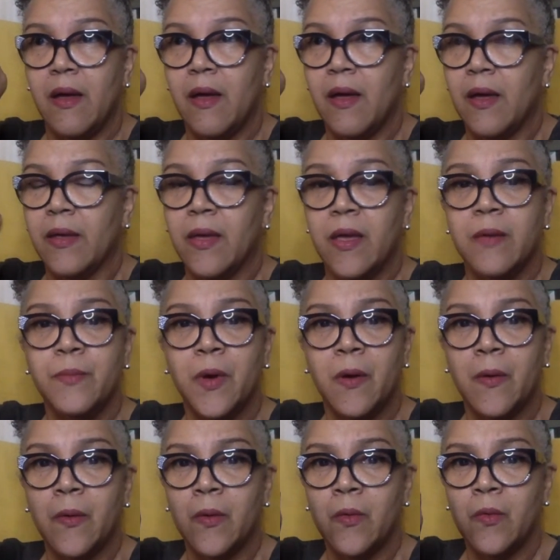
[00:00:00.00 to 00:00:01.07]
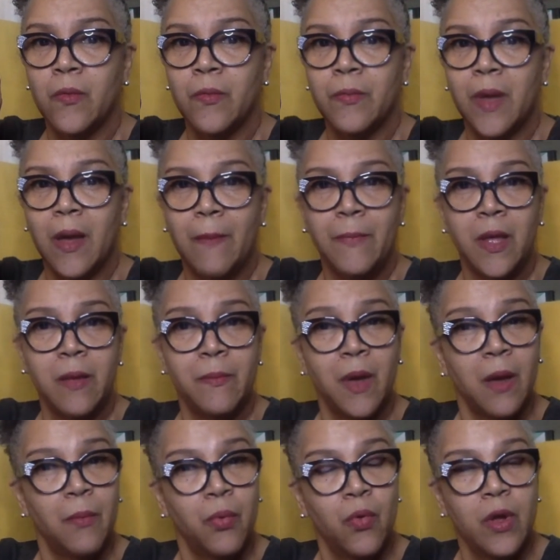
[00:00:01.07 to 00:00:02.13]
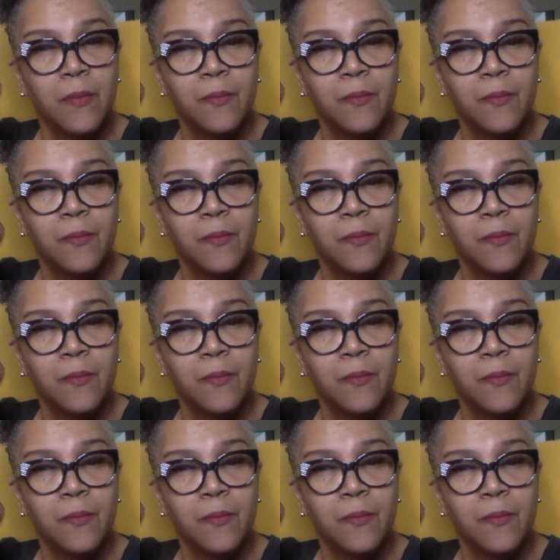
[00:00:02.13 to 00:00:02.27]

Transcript: I came home, I made my appointment